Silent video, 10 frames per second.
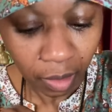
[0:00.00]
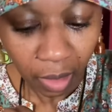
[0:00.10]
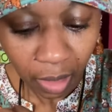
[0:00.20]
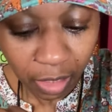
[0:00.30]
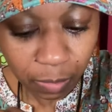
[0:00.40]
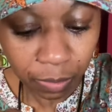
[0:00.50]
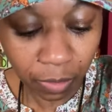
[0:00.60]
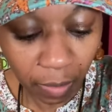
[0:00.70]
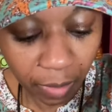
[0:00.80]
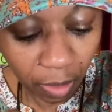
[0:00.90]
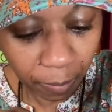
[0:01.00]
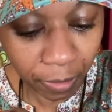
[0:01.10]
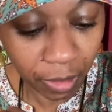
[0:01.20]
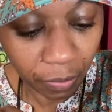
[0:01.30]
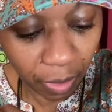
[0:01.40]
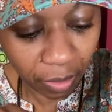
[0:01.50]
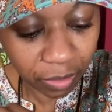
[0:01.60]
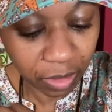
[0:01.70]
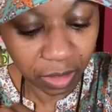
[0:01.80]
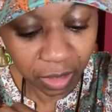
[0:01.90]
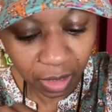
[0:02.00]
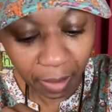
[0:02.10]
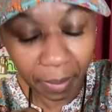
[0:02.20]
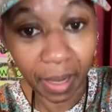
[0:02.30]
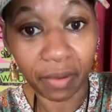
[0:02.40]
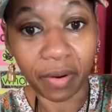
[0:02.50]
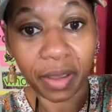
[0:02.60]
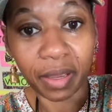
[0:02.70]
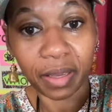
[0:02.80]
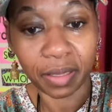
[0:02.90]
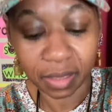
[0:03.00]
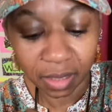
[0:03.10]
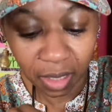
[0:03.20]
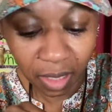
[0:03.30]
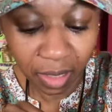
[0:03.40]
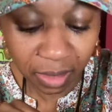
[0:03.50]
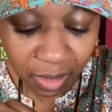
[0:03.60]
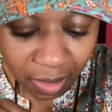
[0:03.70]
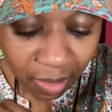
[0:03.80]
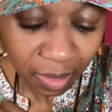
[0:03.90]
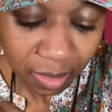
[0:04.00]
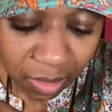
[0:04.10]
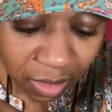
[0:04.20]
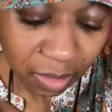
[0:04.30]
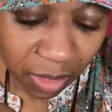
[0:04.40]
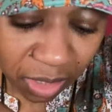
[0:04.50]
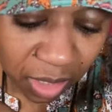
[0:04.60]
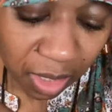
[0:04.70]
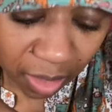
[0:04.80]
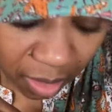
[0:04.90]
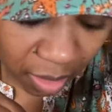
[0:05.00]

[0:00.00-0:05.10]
And it's coming up pretty well, decent, not bad, right? See guys? Just mixing it.